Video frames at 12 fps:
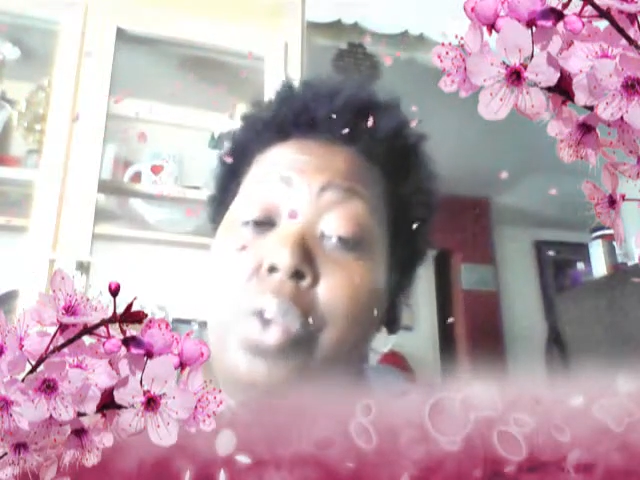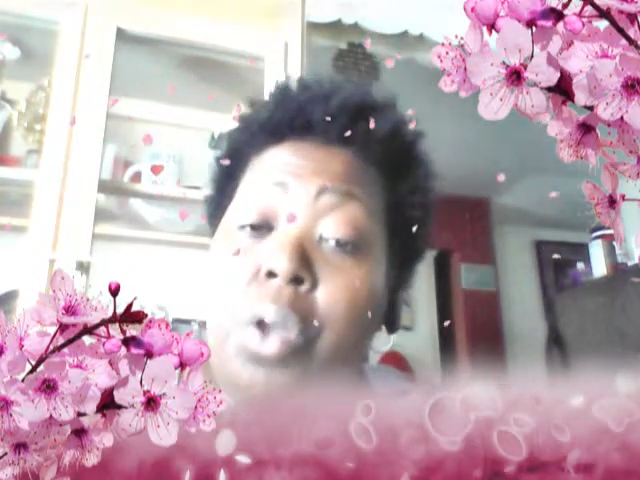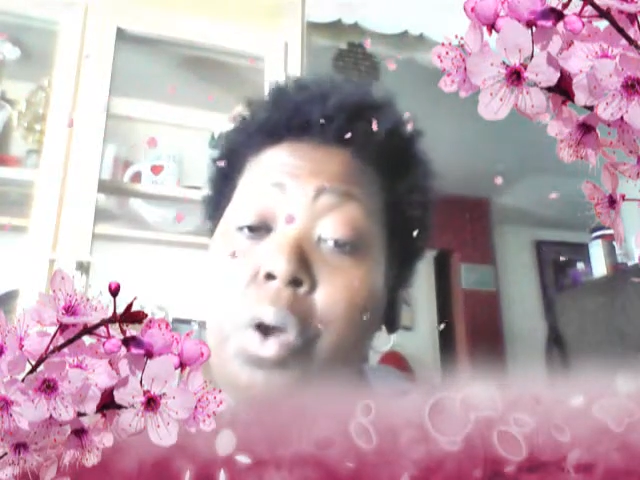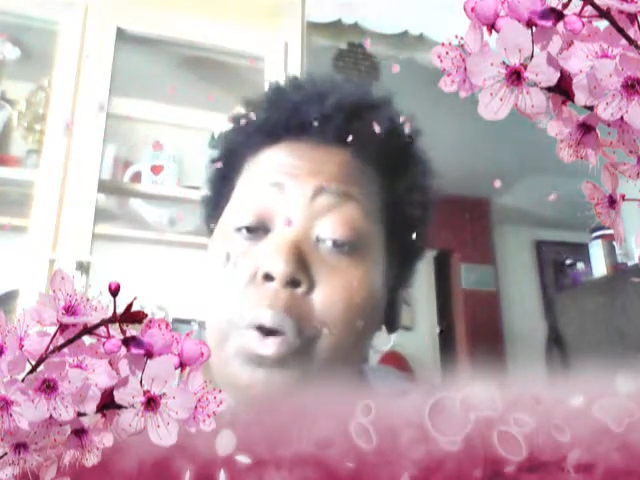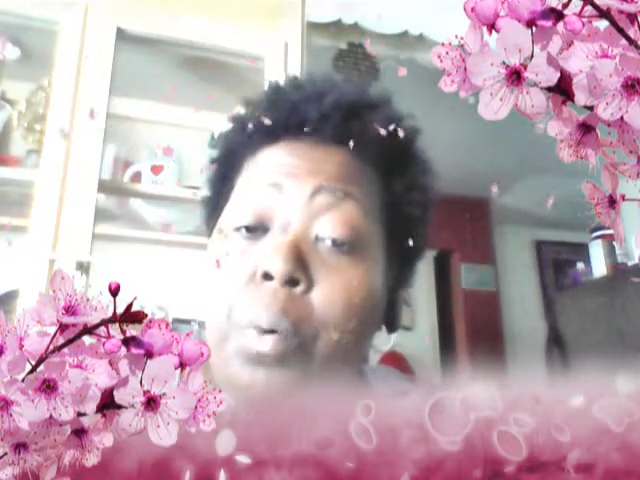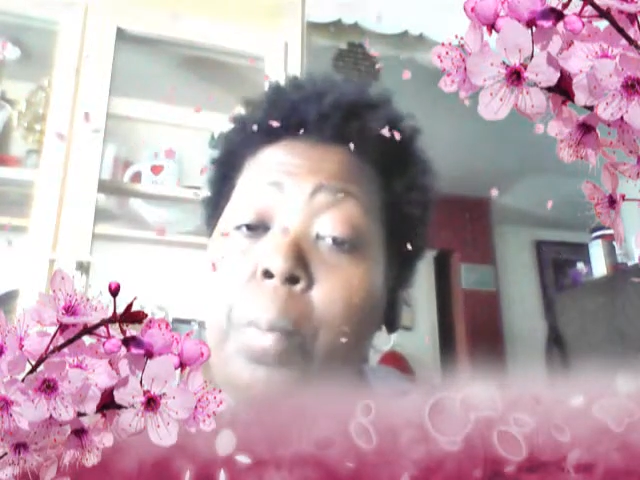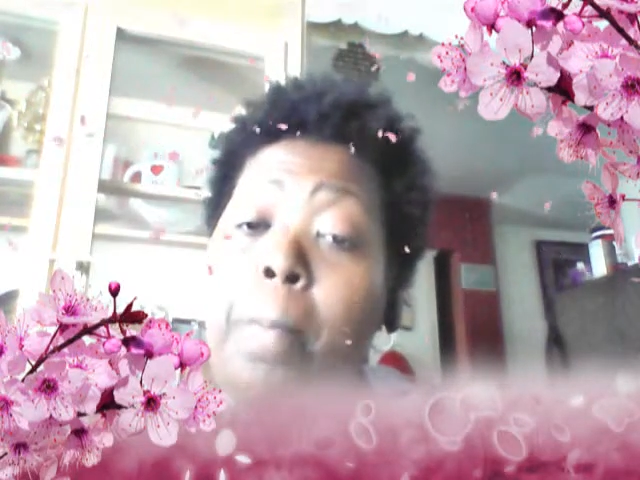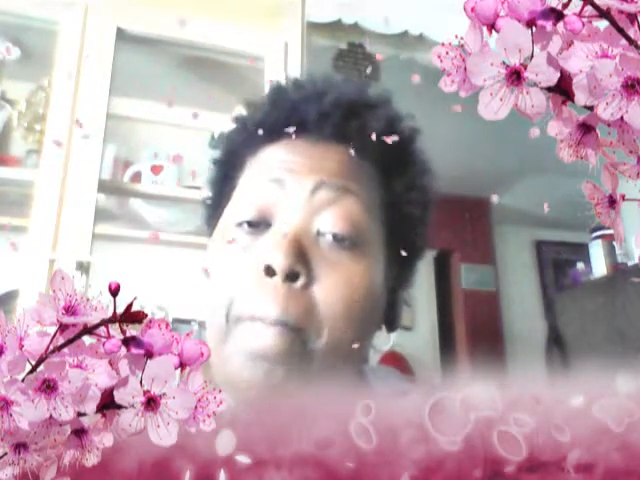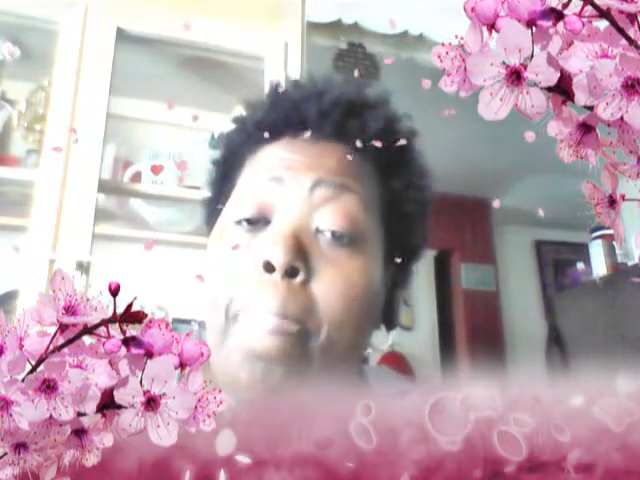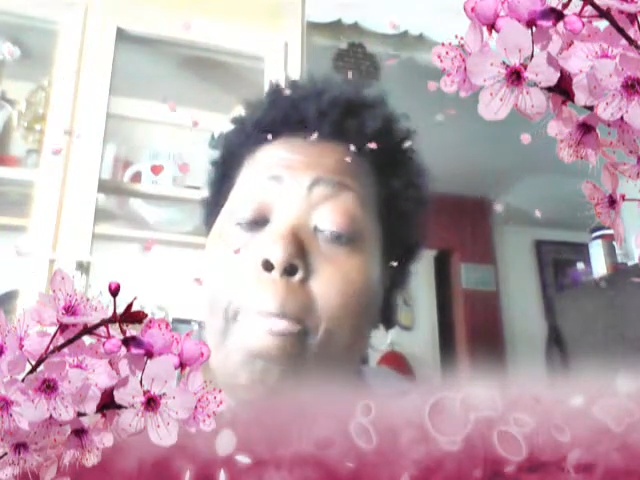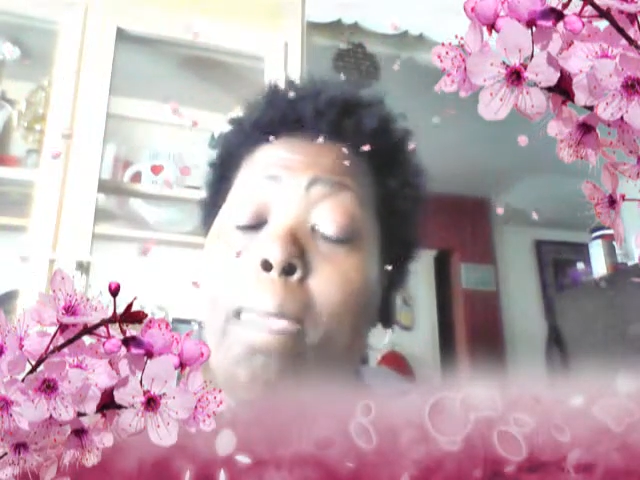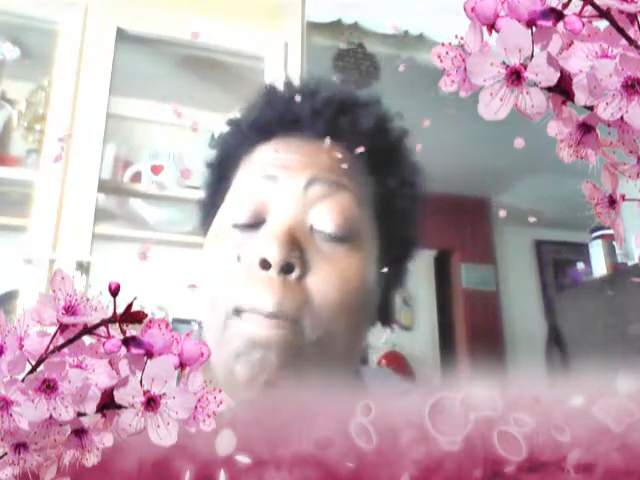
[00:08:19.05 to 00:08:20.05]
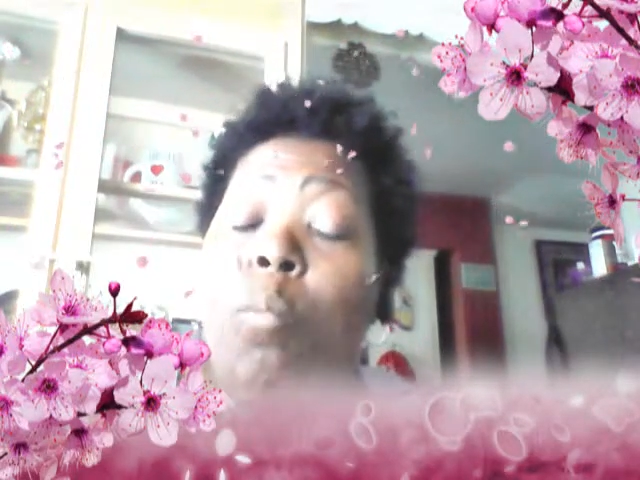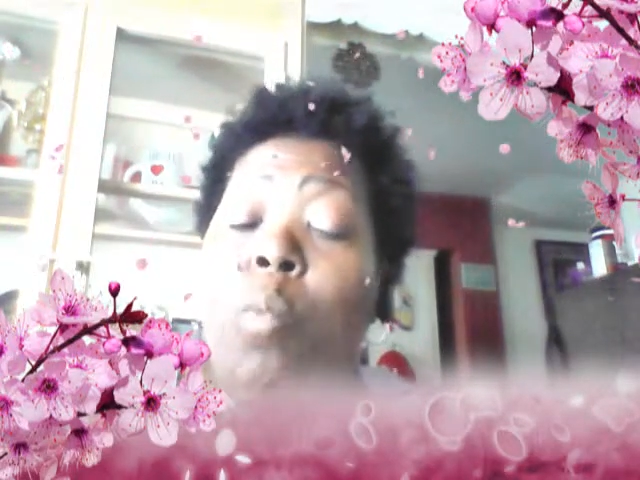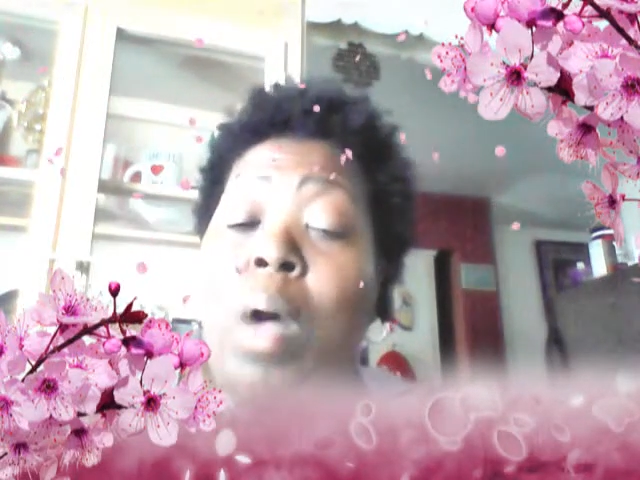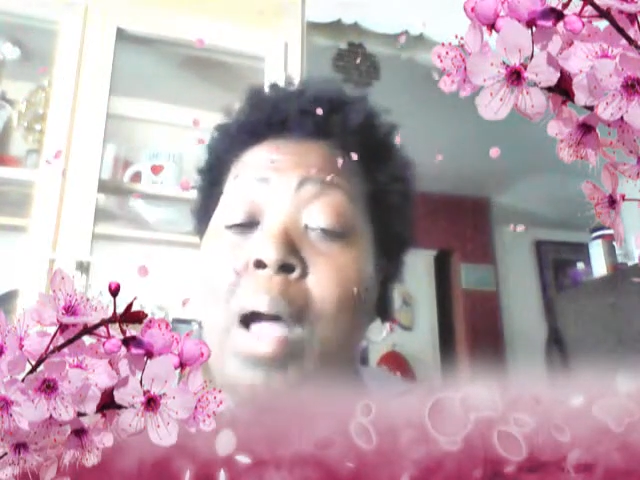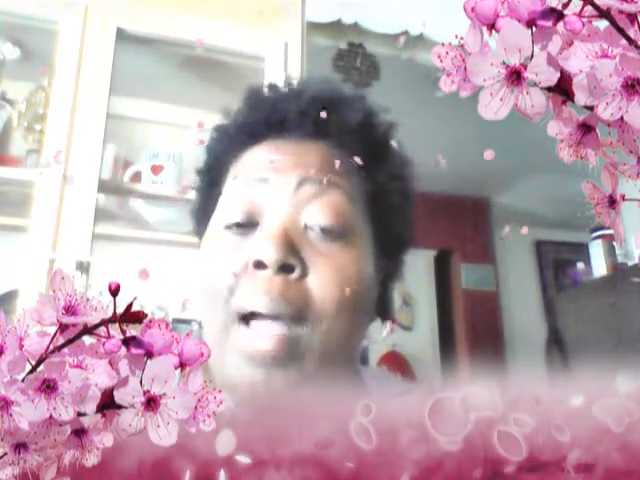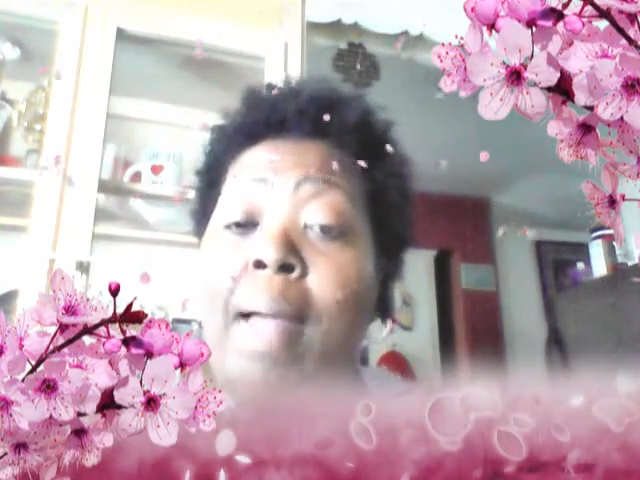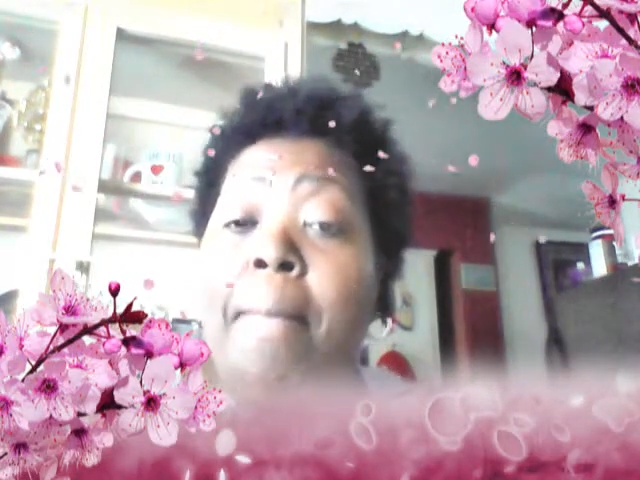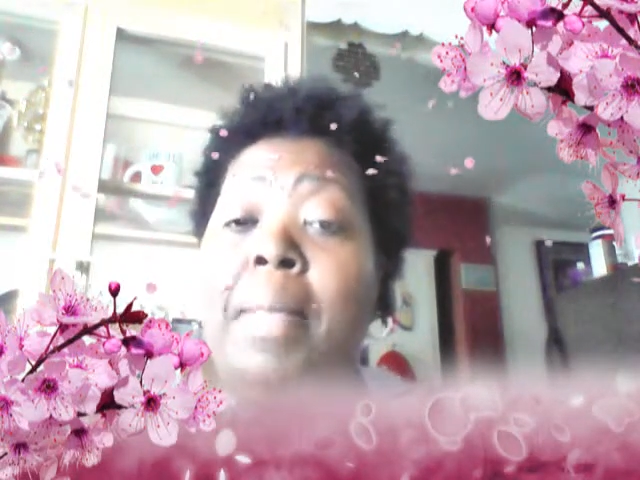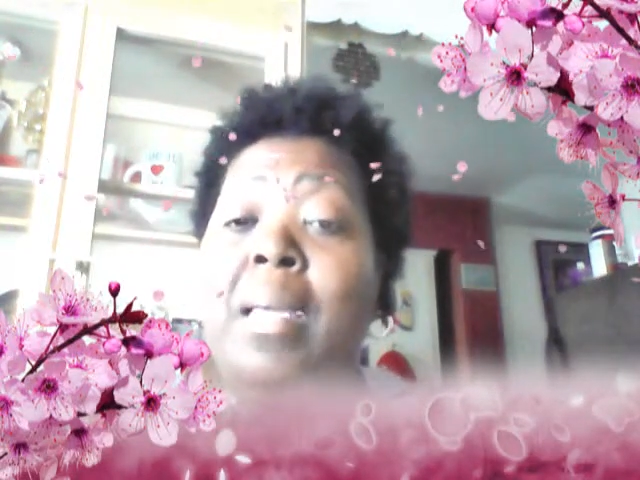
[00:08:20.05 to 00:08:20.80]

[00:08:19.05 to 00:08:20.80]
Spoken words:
No. Why?